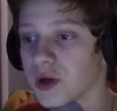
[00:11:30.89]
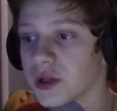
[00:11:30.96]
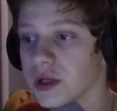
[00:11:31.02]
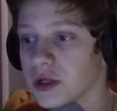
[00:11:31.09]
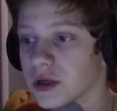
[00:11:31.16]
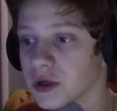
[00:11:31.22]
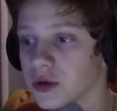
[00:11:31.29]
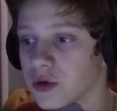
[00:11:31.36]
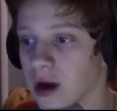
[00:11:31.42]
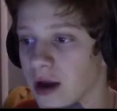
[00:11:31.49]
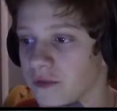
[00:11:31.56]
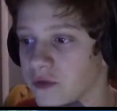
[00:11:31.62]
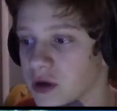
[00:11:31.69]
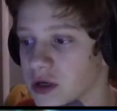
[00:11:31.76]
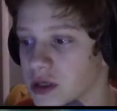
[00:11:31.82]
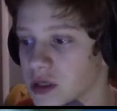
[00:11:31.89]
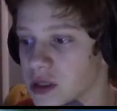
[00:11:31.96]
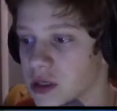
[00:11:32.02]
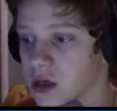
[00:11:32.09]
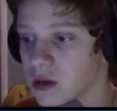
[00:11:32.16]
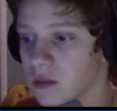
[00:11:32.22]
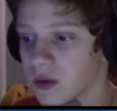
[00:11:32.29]
really good graphics,
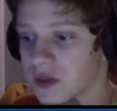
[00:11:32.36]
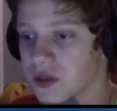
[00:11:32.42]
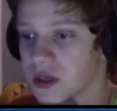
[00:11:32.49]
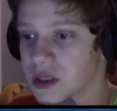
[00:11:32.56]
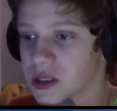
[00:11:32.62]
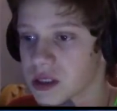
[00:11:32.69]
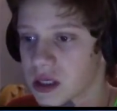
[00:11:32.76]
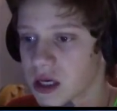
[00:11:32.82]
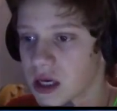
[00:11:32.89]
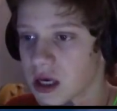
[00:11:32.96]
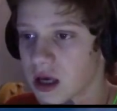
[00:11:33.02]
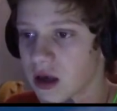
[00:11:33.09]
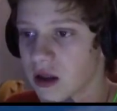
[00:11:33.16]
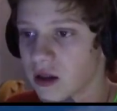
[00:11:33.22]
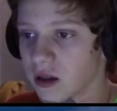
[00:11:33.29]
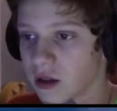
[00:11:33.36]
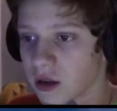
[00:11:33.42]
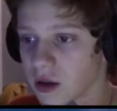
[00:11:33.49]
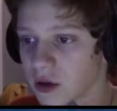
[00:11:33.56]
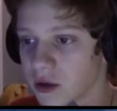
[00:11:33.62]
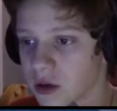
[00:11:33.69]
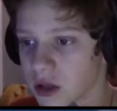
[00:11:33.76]
but this,
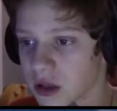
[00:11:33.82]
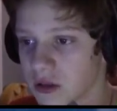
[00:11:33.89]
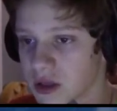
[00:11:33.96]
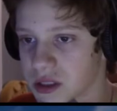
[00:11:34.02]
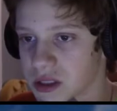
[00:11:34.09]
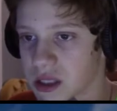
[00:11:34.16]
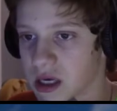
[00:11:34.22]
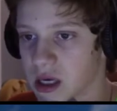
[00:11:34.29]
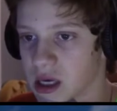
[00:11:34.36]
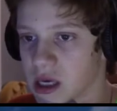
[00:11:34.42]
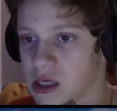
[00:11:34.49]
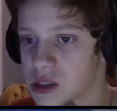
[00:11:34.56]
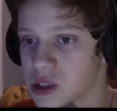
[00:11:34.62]
literally this thing